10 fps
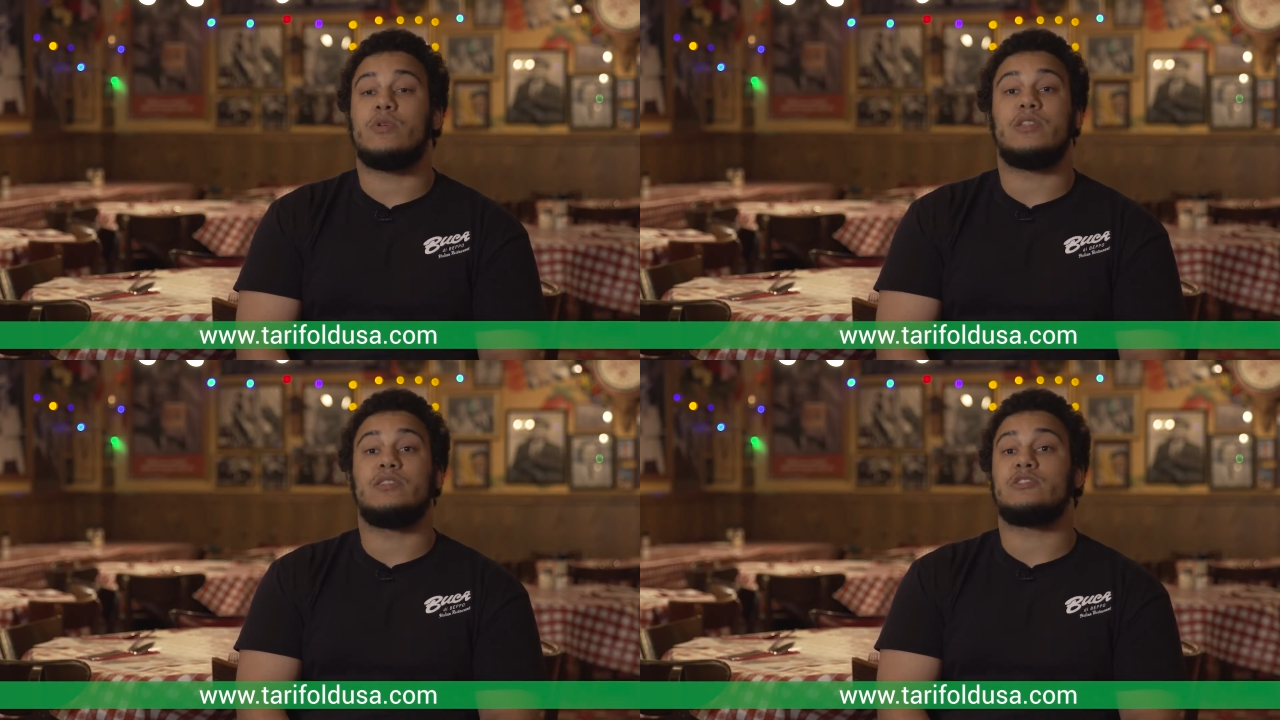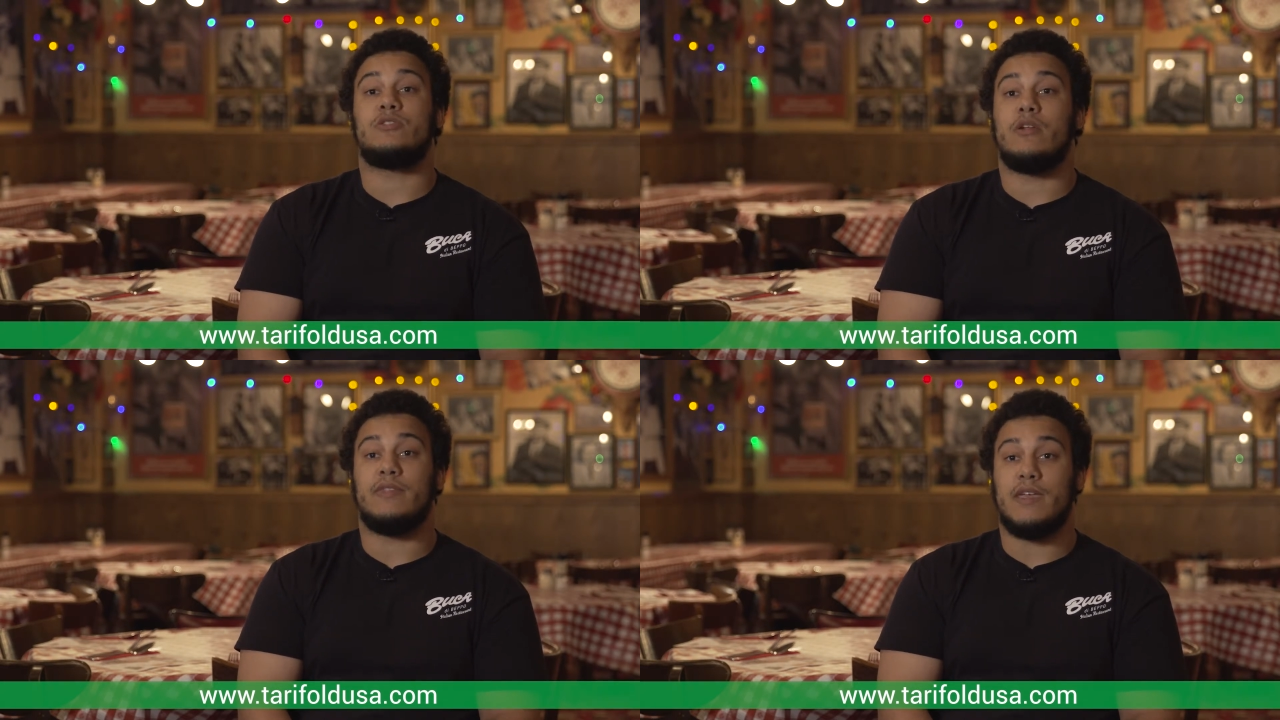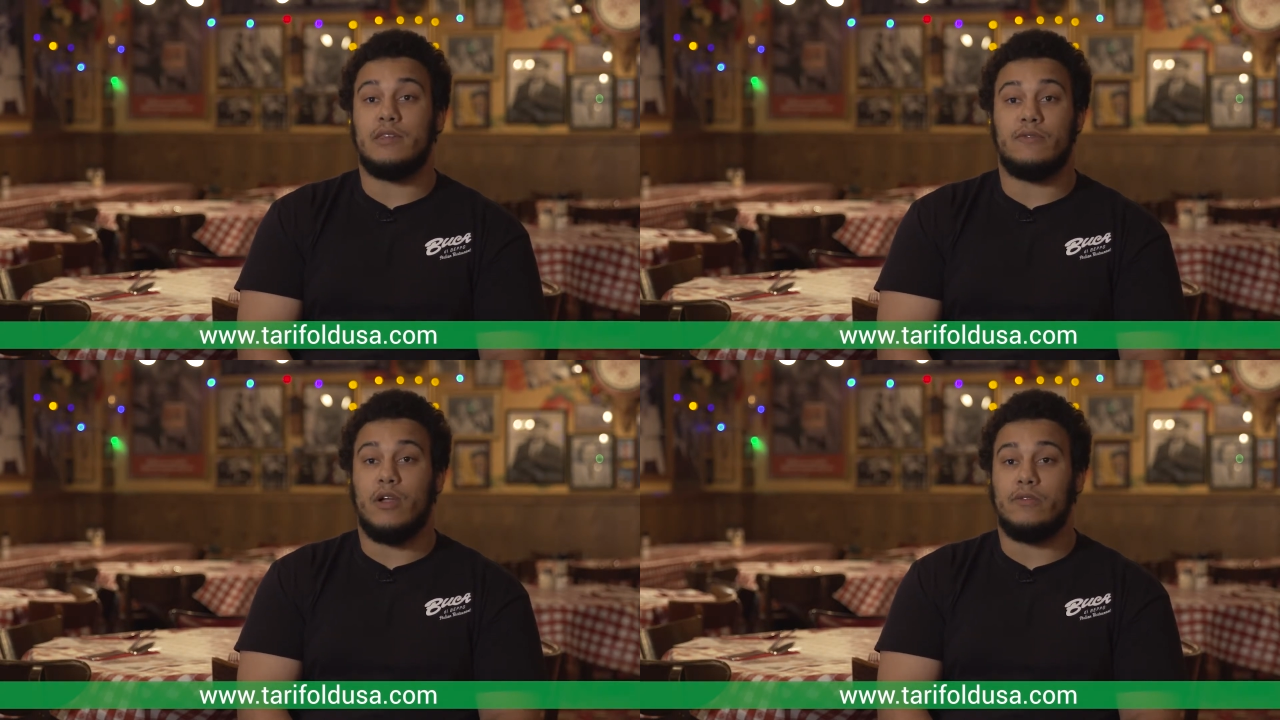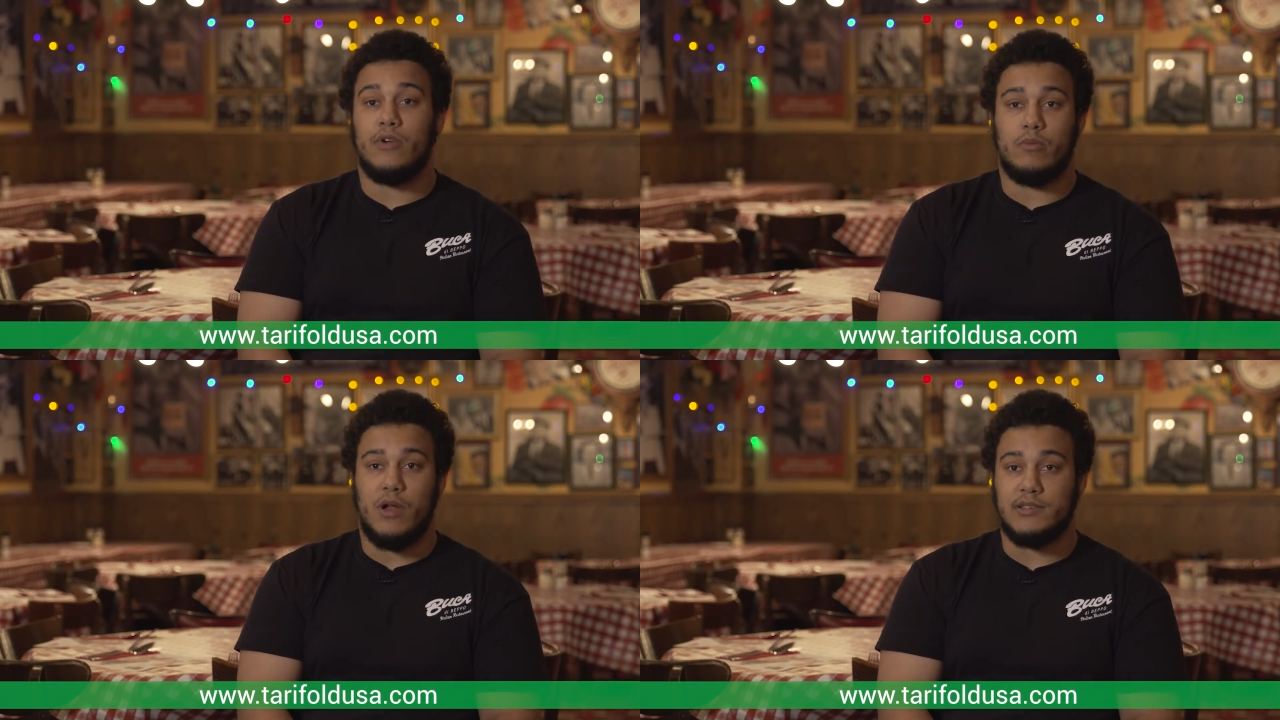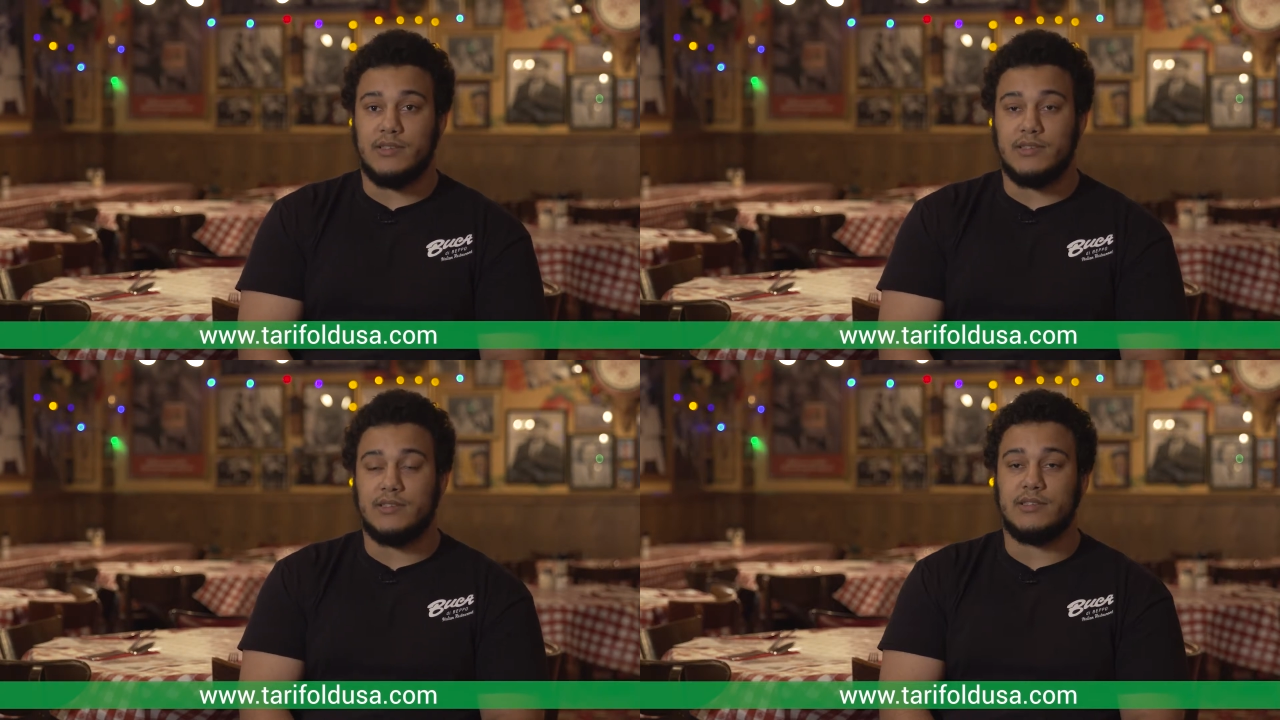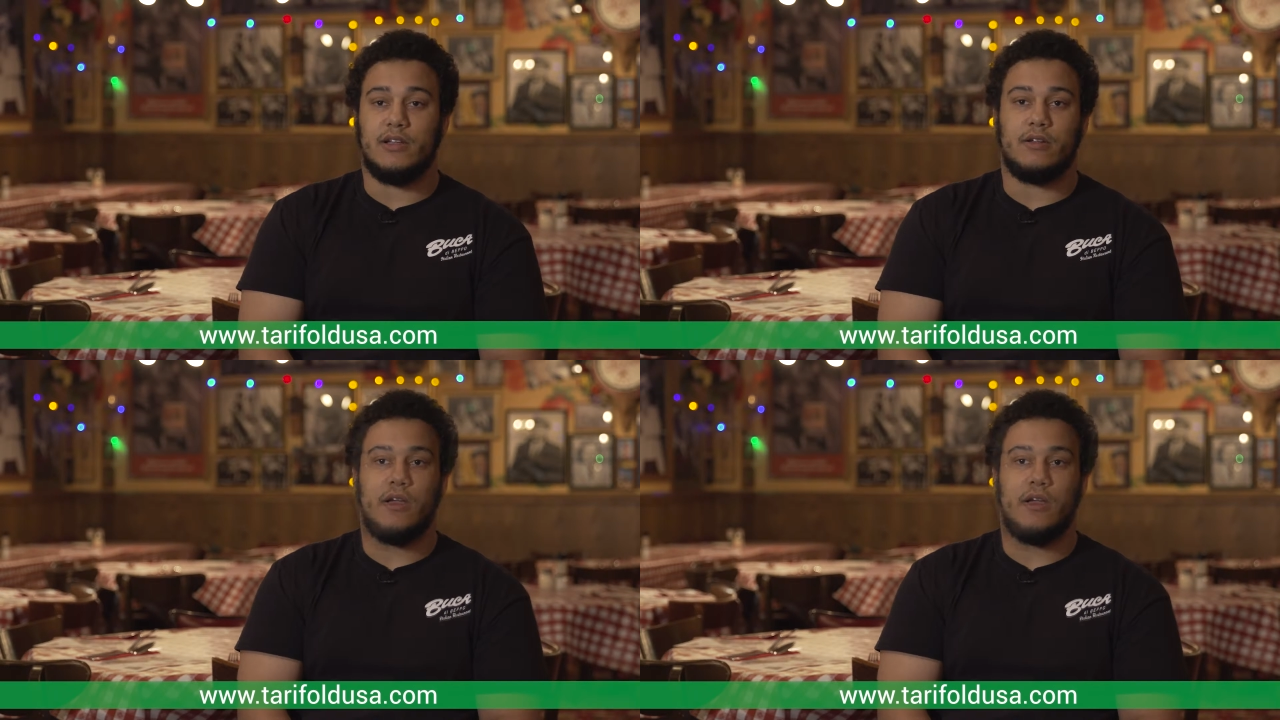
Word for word: really the start and the end of all of our processes here.